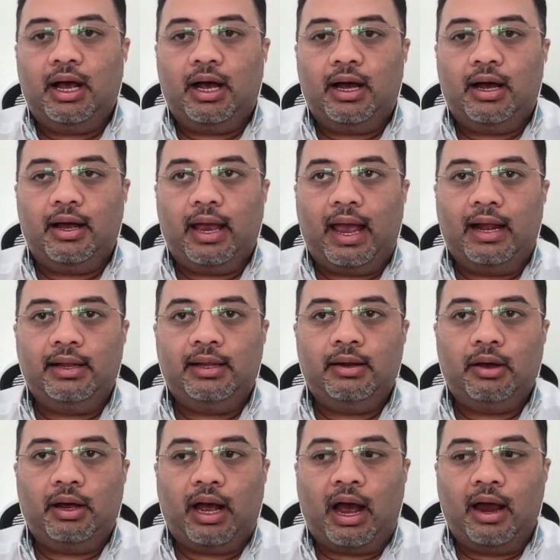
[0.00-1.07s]
Uh, and
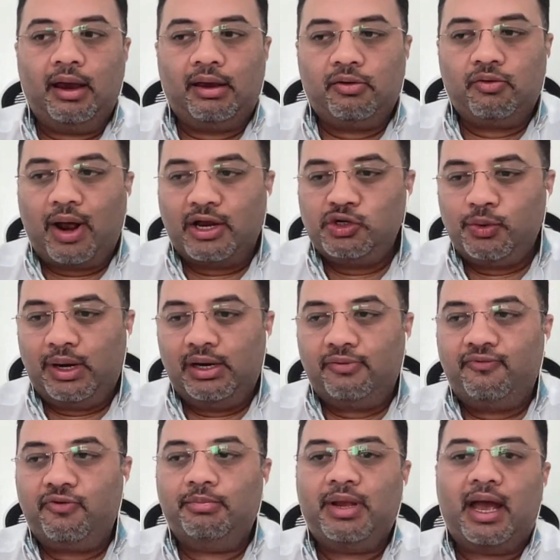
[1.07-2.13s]
I
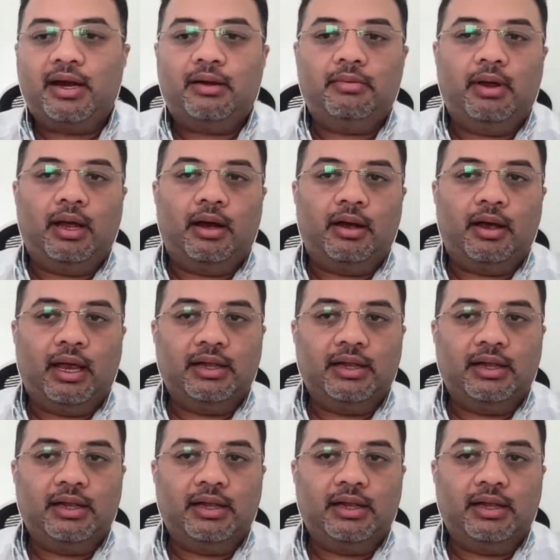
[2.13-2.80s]
graduated from that uh,